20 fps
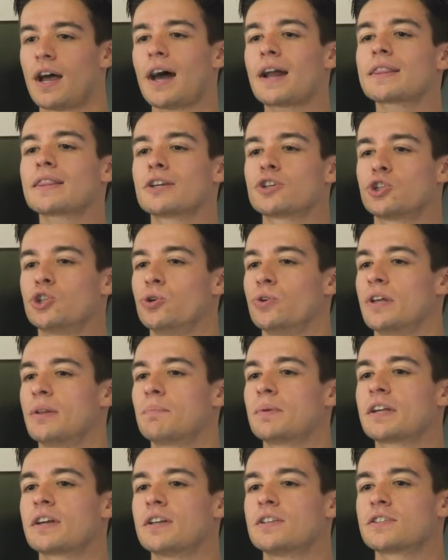How did they shoot
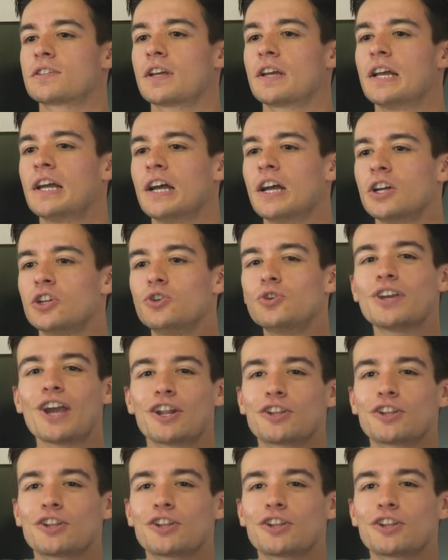it? Because you